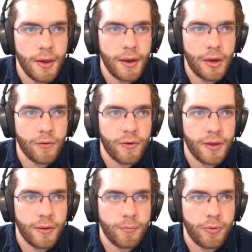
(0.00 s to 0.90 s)
And now if I
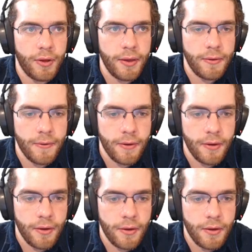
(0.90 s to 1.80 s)
hit play,
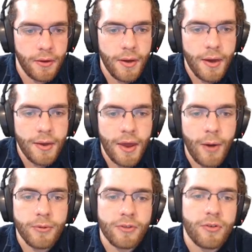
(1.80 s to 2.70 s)

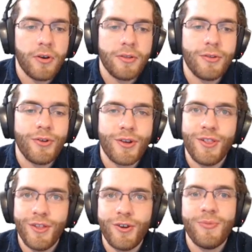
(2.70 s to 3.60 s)
now it's starting to look a
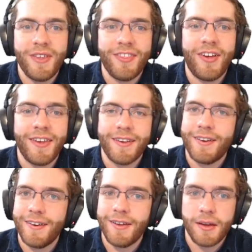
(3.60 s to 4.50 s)
little bit like
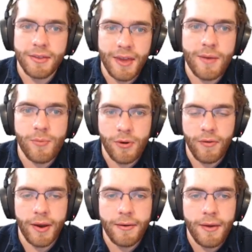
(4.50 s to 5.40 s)
a table,
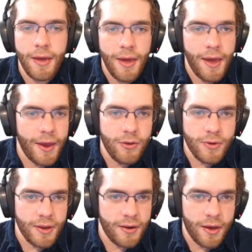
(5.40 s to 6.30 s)
right? And you
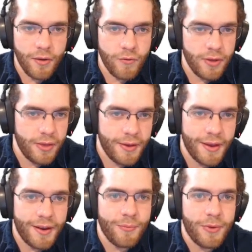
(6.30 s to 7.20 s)
can really
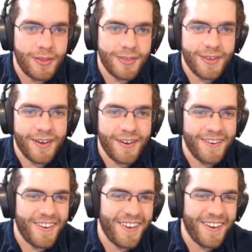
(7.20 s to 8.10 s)
get a bit
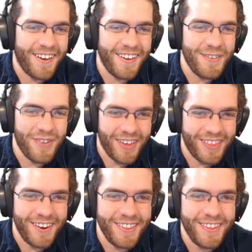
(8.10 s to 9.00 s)

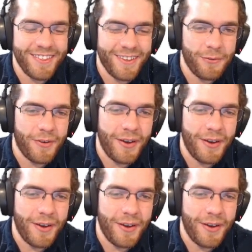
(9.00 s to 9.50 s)
invested in this stuff.